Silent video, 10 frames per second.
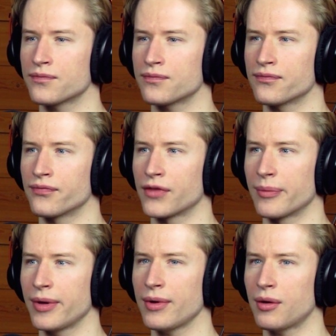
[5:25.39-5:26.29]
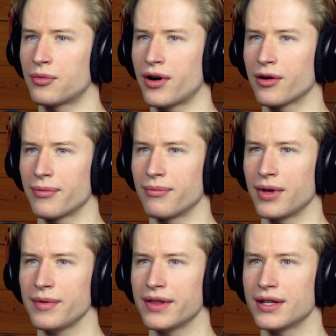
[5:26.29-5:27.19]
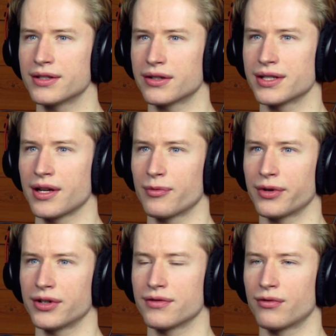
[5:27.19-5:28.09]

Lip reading: maybe I'm wrong. Maybe these are samplers